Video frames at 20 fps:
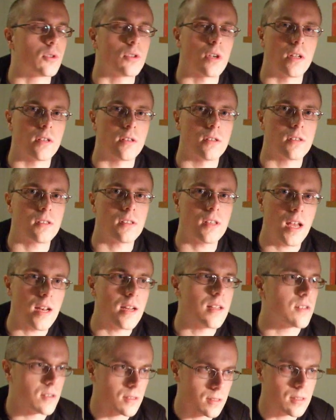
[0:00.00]
to understand.
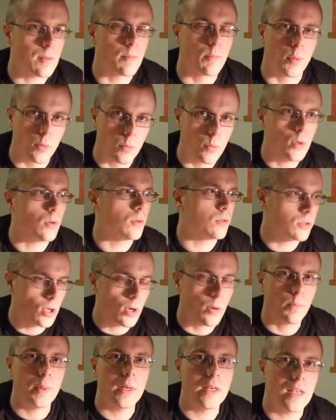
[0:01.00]
It's a simple rule.
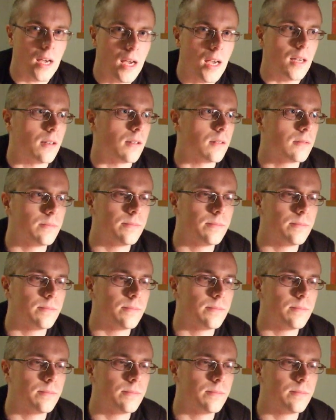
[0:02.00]
Don't be gay.